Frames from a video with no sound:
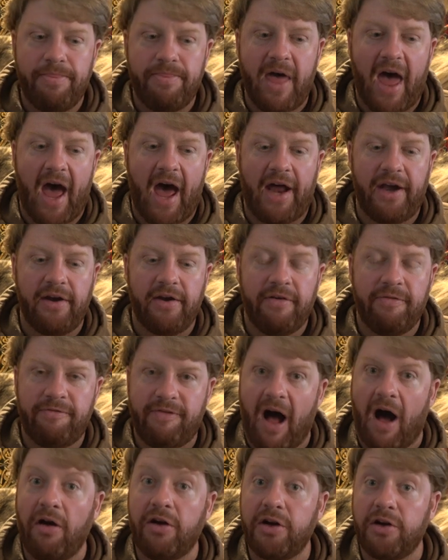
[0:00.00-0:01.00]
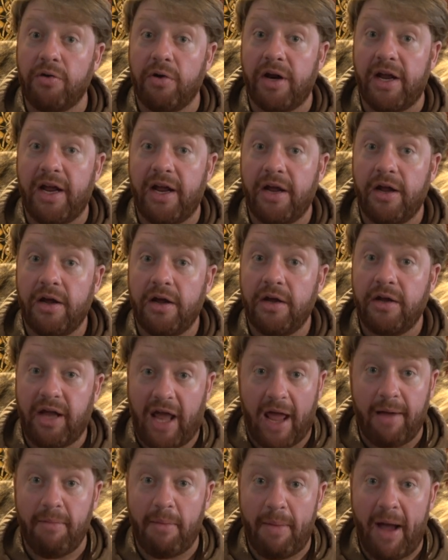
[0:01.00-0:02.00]
that falconry
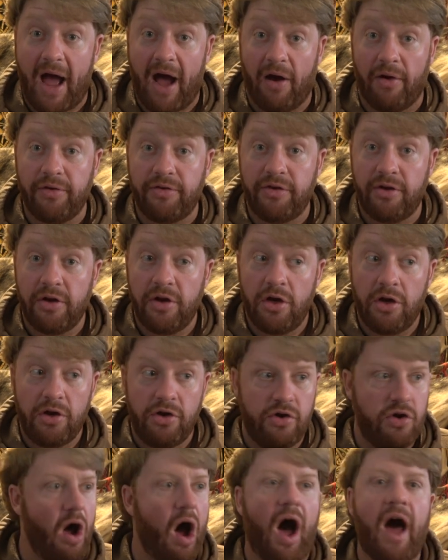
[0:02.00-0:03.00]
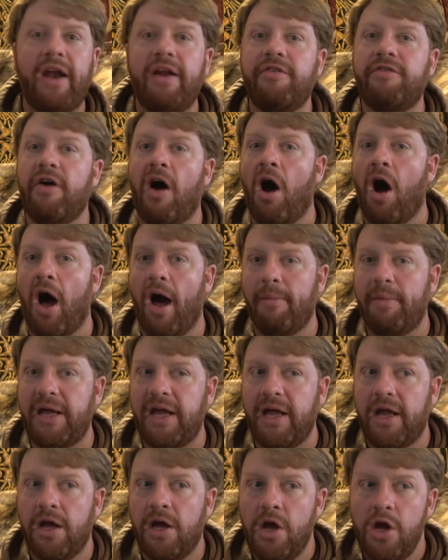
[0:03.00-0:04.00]
came about not as a
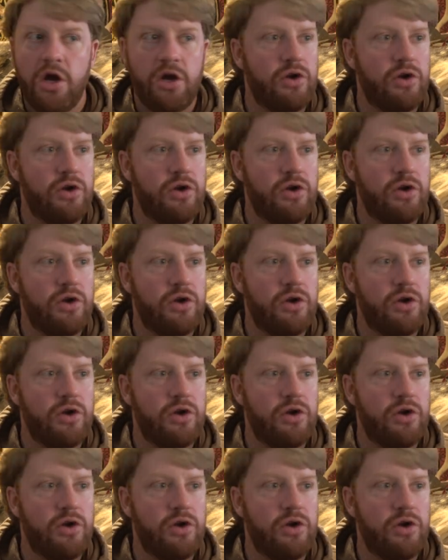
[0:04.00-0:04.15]
hobby,